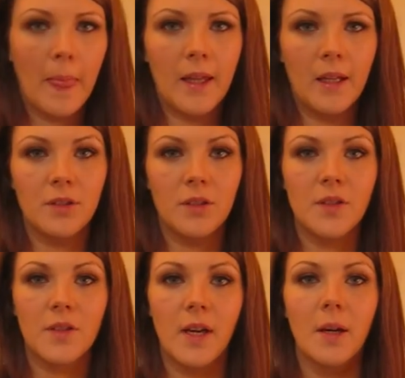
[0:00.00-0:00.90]
And I'll just
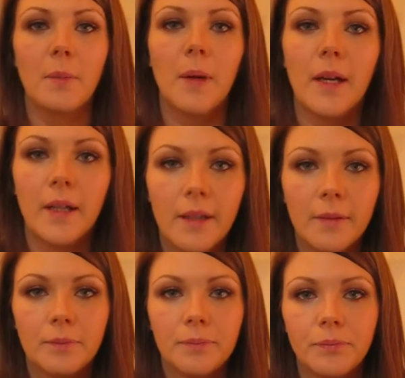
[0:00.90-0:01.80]
start by
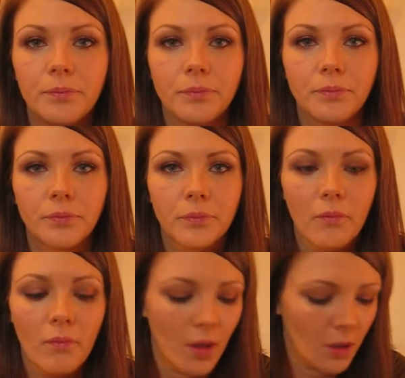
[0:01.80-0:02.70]

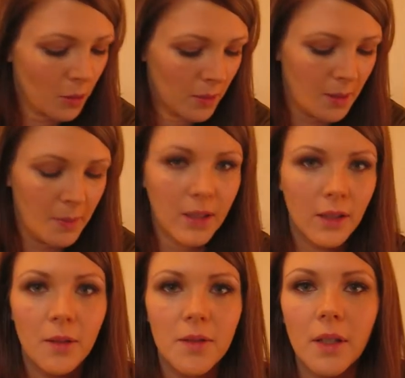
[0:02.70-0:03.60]
coming in a bit
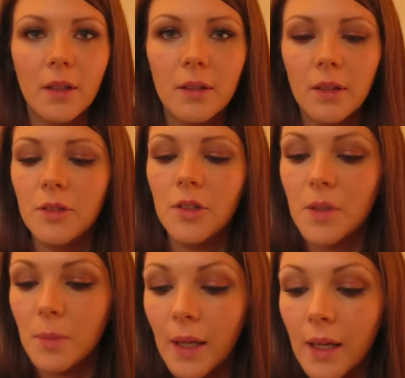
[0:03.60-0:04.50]
closer and
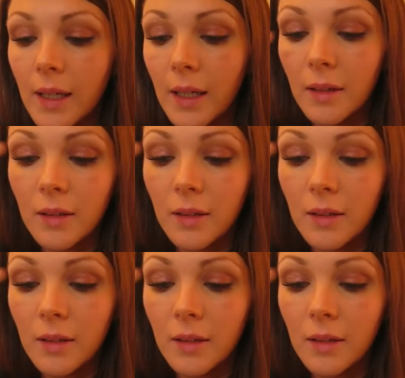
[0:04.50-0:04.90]
just applying here.